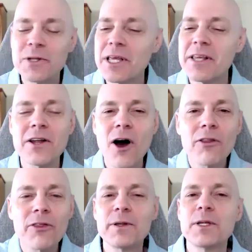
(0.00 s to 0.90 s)
and all
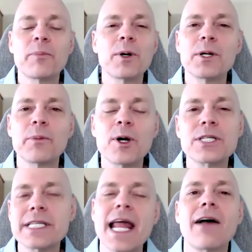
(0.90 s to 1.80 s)
three, your
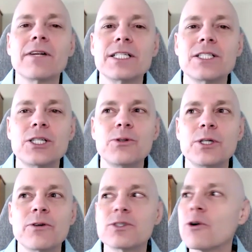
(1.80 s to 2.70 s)
personalities too,
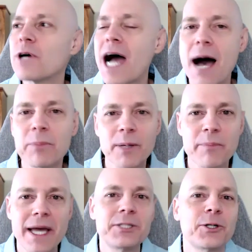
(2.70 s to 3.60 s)
you're so
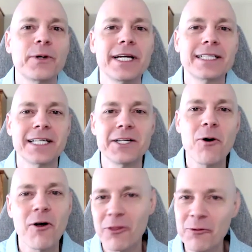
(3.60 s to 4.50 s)
complementary because I know
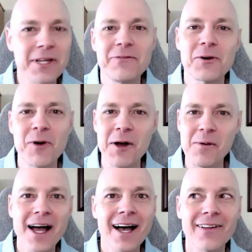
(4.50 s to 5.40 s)
all three of you quite
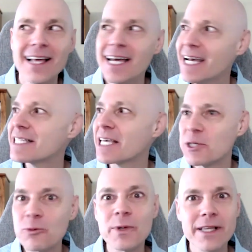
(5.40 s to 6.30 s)
well. It's like
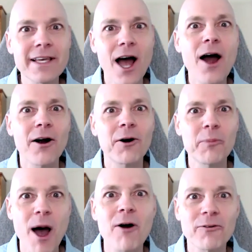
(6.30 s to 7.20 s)
you really are a
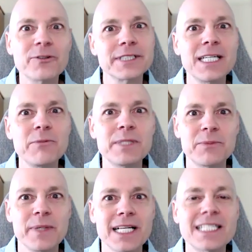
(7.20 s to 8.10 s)
powerful team
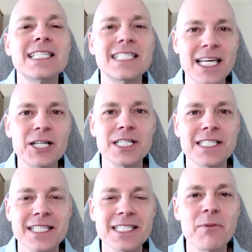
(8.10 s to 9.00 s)
just because the
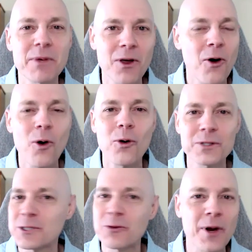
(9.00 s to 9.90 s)
synergies, the sum of the
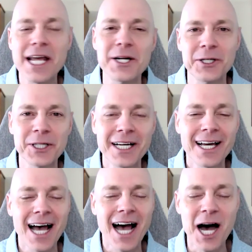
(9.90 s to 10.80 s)
wholes is greater.
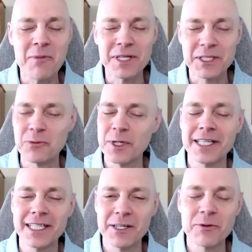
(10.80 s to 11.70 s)
It
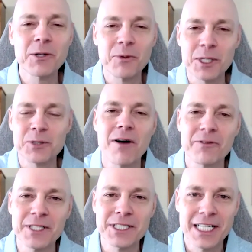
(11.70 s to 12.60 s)
really works well
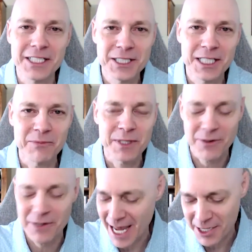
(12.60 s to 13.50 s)
for the Sage team. So
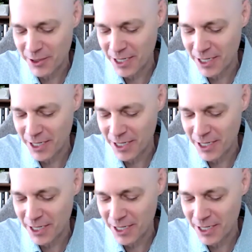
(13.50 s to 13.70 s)
yeah, you